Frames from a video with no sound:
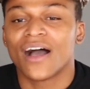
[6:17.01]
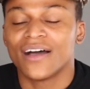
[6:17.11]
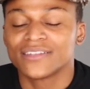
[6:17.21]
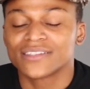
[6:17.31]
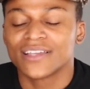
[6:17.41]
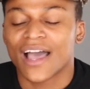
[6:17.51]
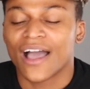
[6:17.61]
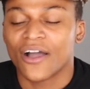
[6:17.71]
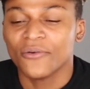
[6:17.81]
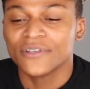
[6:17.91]
Honestly,
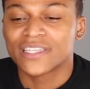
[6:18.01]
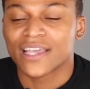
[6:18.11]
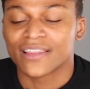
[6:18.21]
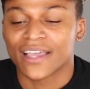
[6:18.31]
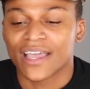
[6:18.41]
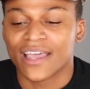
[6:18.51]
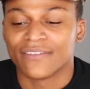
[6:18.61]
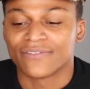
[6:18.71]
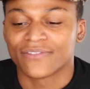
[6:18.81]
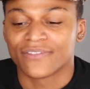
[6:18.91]
I always say like
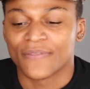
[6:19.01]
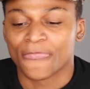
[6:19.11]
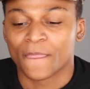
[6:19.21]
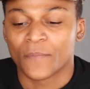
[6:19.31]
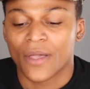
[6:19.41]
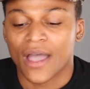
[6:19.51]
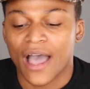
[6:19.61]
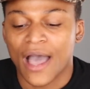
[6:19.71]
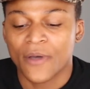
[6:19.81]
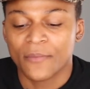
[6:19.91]
if
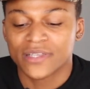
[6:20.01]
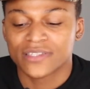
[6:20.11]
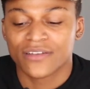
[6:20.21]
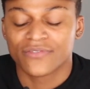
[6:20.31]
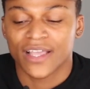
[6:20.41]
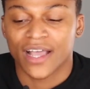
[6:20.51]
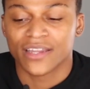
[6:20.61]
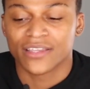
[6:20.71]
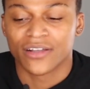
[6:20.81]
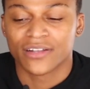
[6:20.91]
I met myself like at
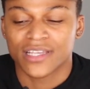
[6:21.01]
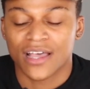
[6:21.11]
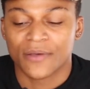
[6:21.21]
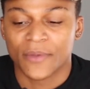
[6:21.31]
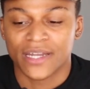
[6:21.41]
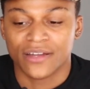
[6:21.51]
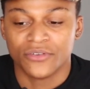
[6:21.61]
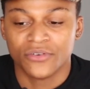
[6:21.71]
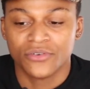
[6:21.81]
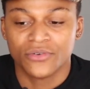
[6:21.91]
a younger time and I
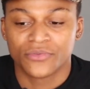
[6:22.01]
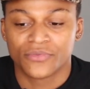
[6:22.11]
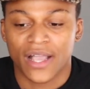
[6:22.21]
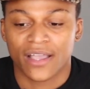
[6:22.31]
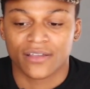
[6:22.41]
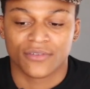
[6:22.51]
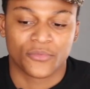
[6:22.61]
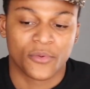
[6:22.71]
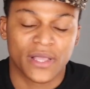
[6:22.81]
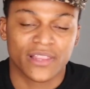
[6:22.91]
knew like
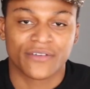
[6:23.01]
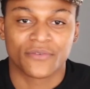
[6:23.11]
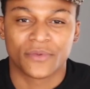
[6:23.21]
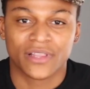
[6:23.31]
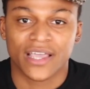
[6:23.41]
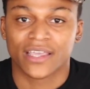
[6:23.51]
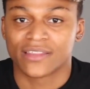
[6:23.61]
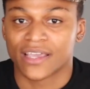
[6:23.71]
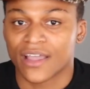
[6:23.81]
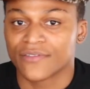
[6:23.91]
what my life would be like
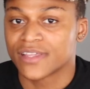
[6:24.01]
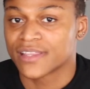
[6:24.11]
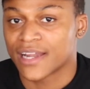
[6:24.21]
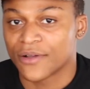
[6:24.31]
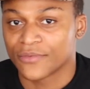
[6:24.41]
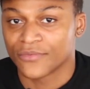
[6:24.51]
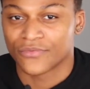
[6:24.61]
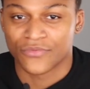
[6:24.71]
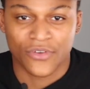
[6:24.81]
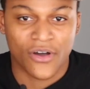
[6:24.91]
and like everything that I've
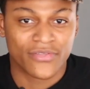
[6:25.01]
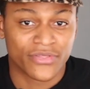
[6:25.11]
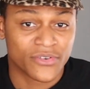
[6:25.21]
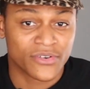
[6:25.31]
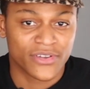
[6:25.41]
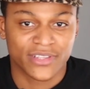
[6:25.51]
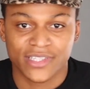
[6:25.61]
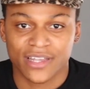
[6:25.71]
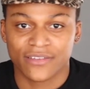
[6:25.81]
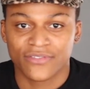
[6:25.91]
gone through and
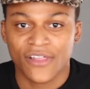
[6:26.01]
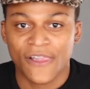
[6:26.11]
stuff,